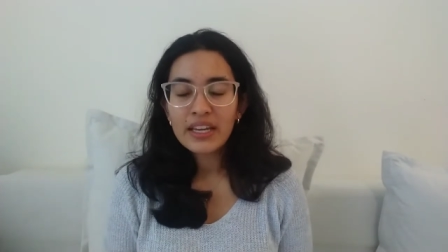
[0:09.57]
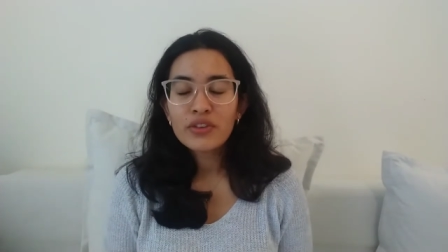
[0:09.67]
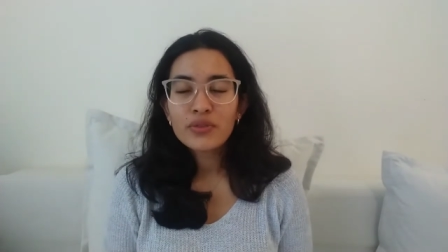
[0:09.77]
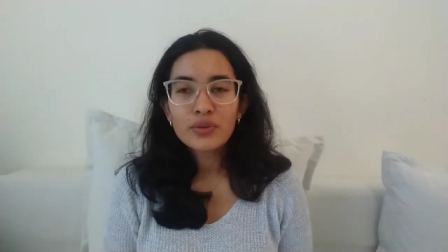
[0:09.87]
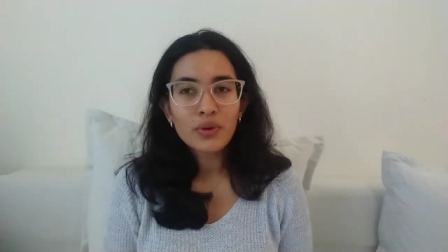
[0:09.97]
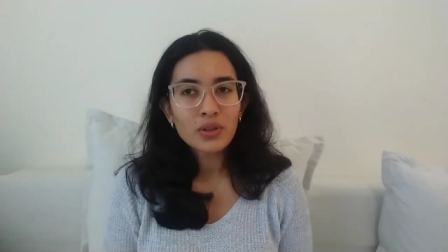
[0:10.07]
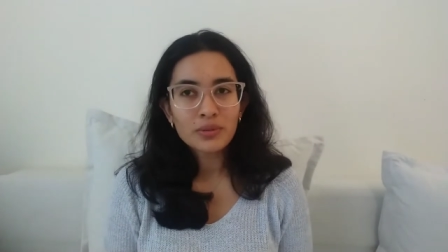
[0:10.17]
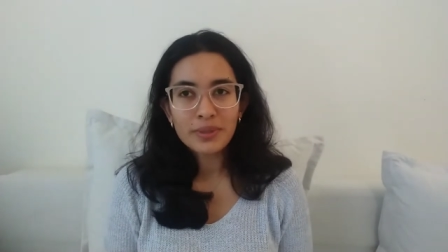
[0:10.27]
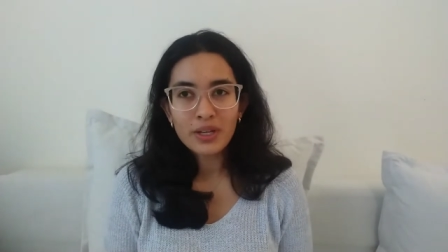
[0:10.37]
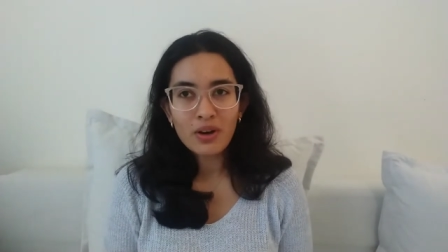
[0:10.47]
If you follow
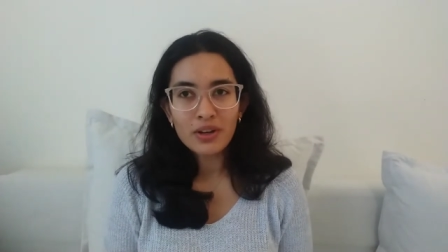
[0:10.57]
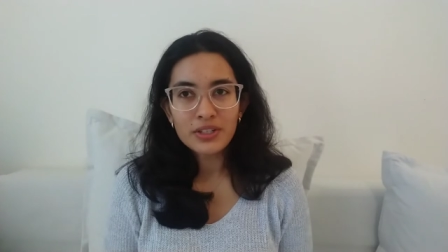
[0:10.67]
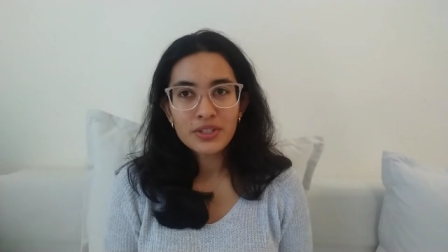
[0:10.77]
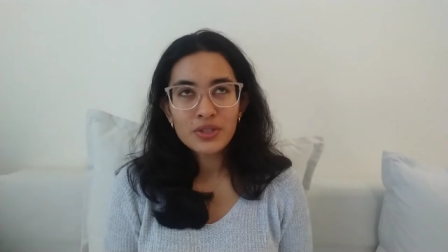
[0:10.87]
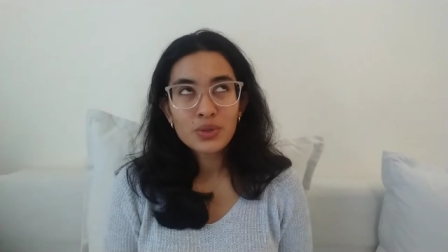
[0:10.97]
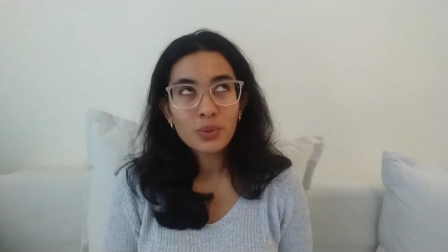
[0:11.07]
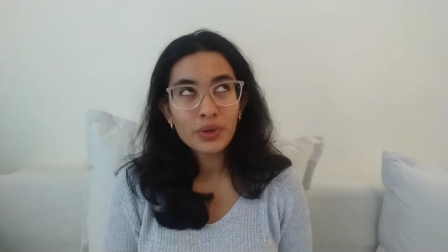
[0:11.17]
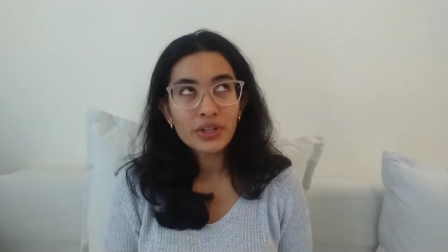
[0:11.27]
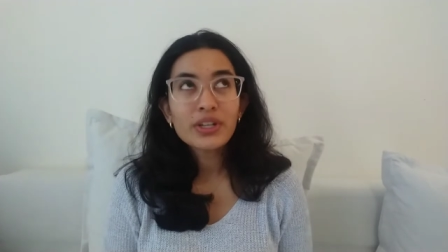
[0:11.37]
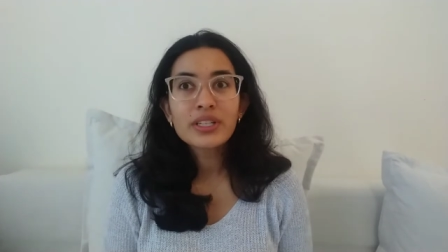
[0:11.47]
me on
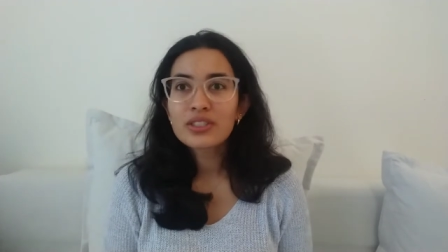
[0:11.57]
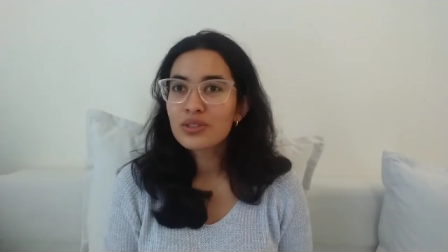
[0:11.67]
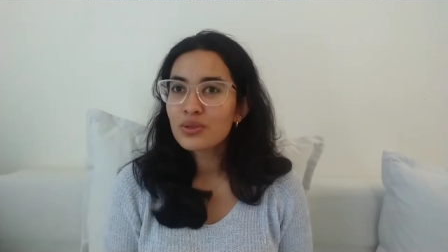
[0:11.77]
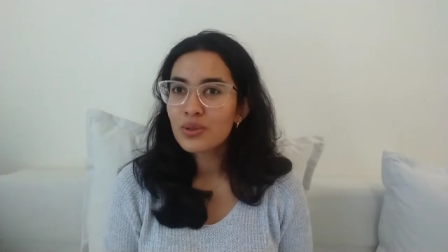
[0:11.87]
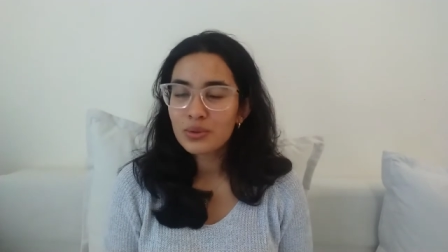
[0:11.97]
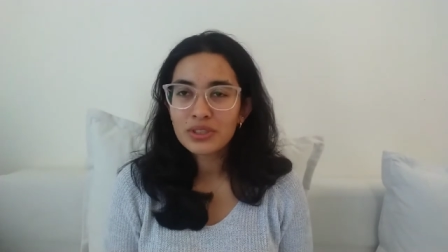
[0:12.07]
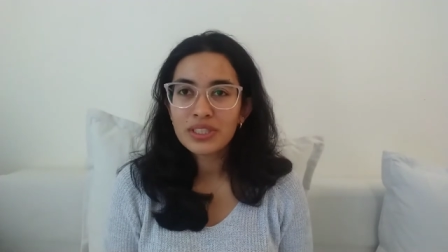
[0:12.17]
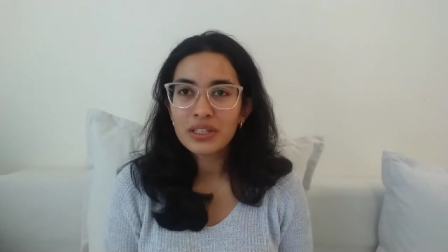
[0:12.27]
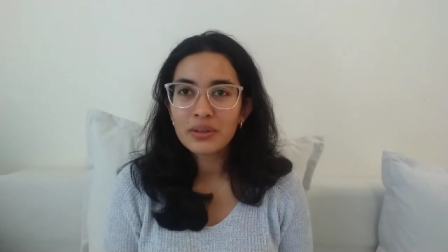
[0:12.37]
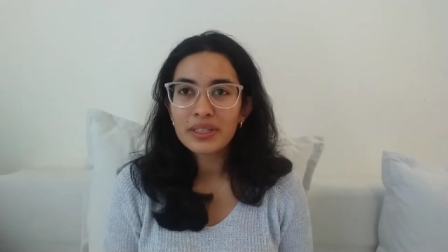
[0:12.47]
Twitter, it's no
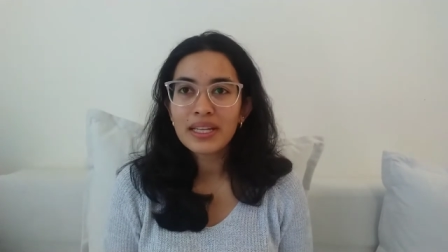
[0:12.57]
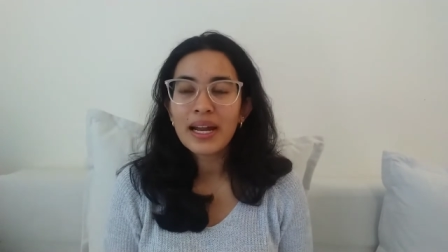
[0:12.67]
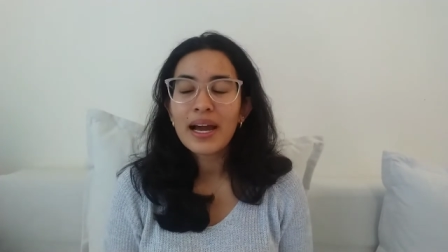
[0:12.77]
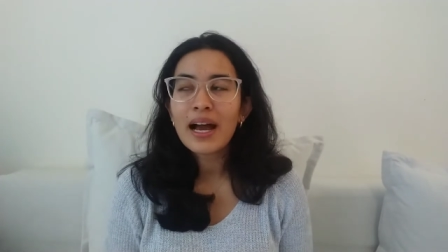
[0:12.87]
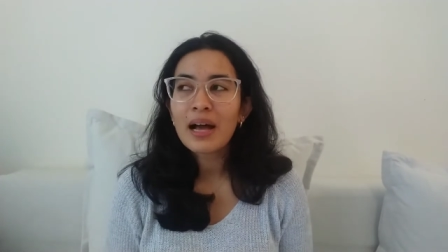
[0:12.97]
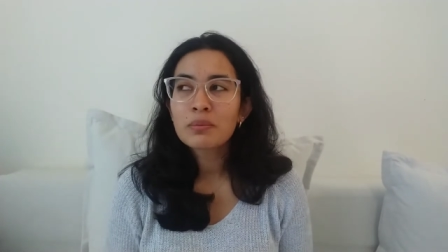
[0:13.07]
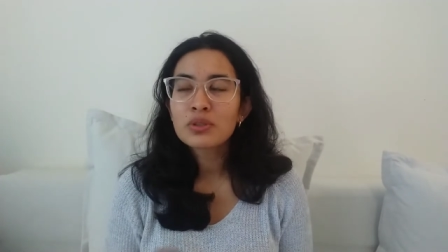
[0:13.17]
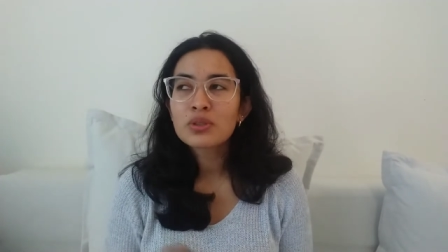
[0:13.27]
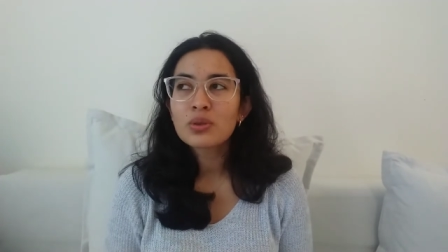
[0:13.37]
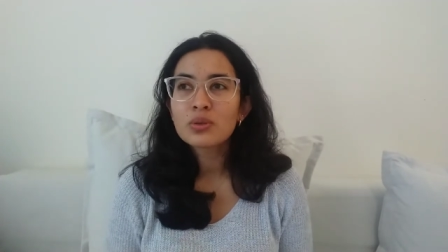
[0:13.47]
secret that I
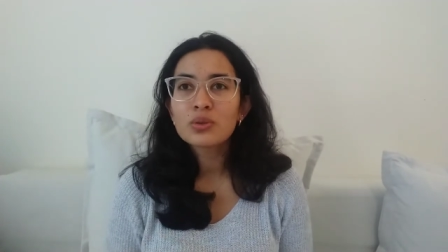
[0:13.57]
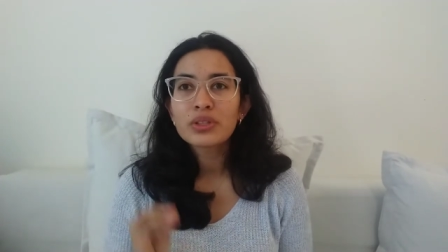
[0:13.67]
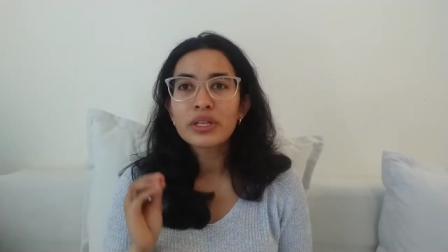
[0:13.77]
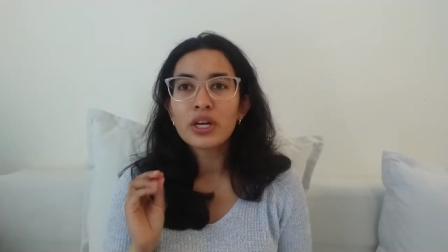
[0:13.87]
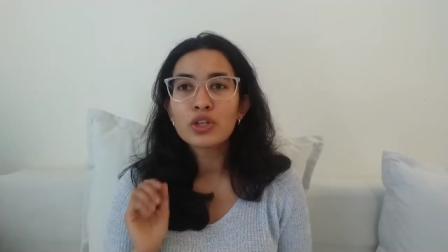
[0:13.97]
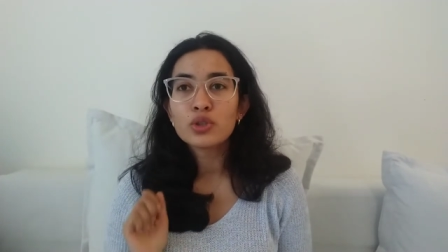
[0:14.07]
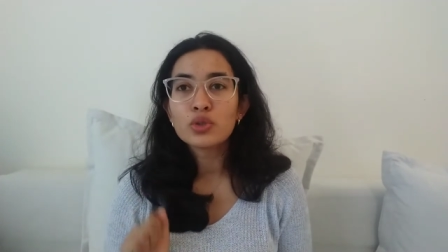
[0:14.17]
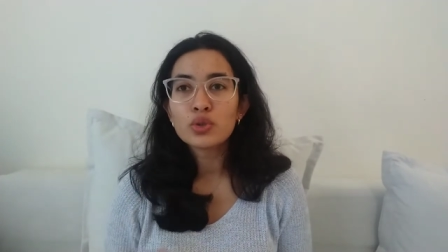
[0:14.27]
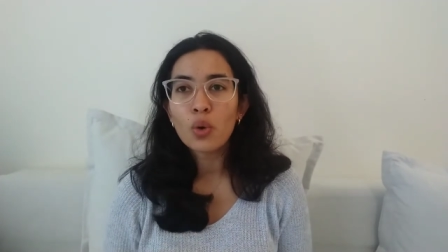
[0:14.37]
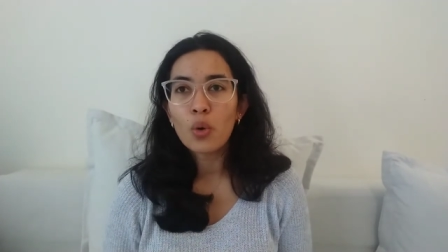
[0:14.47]
absolutely
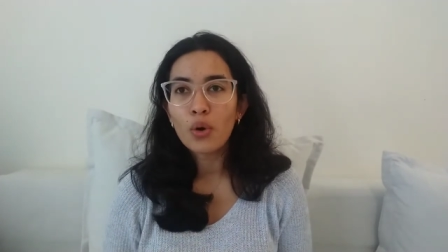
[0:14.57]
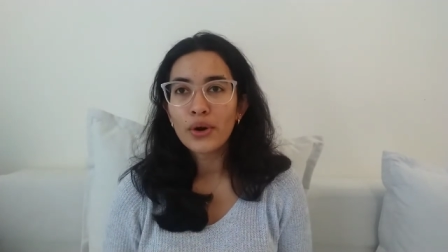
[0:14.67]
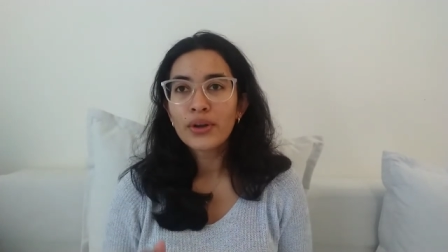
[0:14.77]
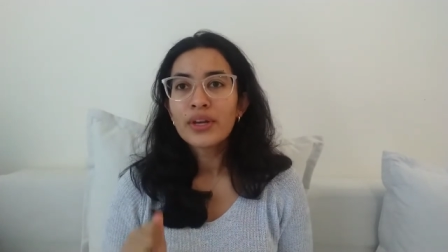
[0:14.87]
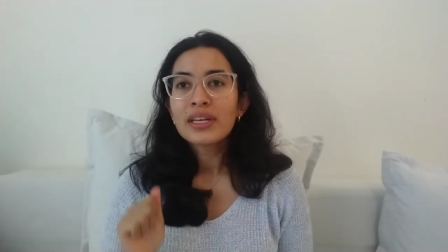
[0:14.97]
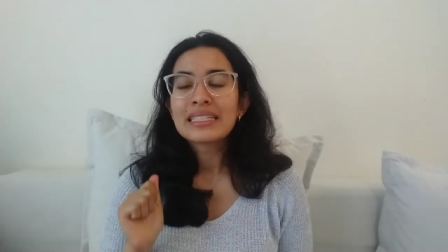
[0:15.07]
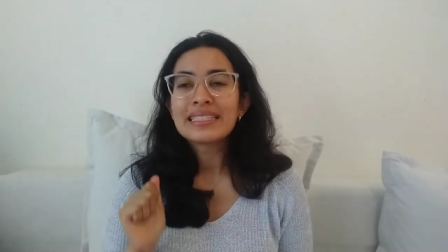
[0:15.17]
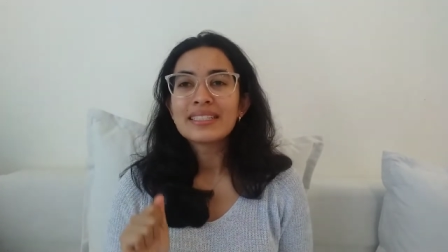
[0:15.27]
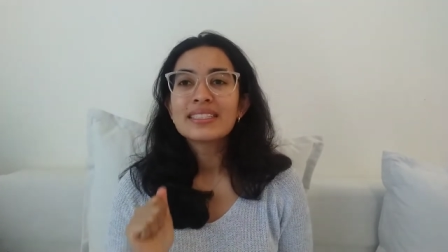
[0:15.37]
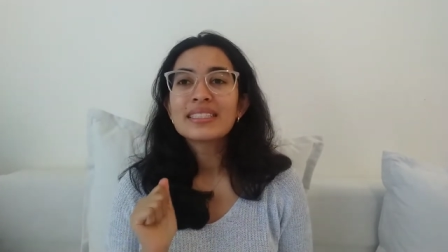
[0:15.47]
adore
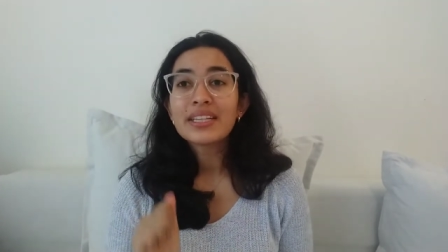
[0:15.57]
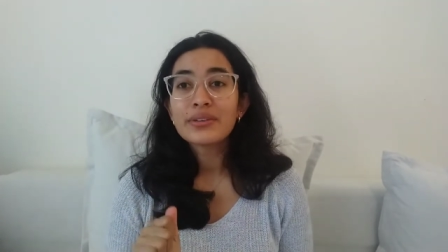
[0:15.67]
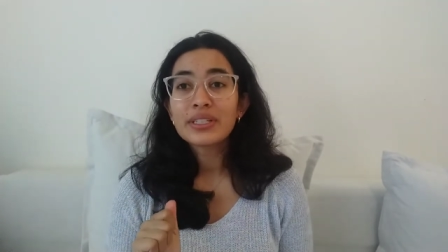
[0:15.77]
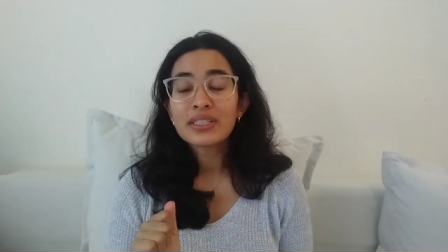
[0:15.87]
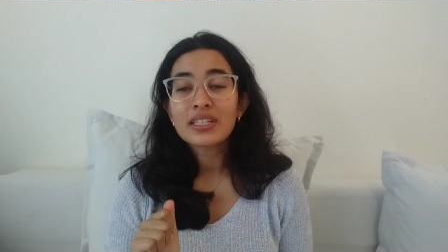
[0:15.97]
this series.